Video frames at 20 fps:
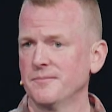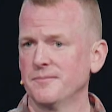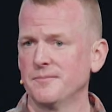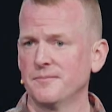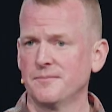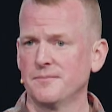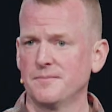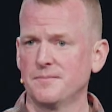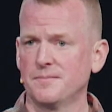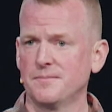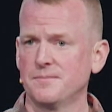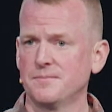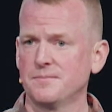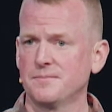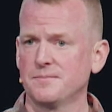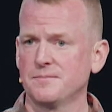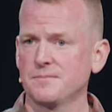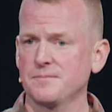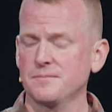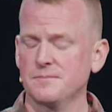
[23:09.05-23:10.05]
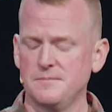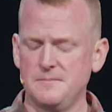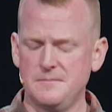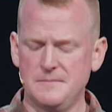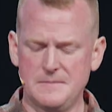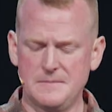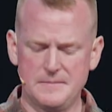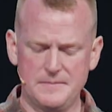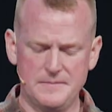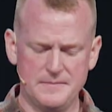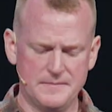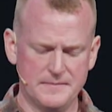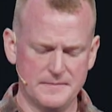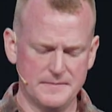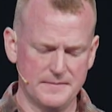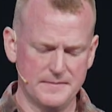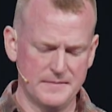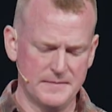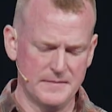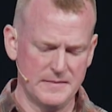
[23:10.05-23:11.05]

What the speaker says: Nothing is said.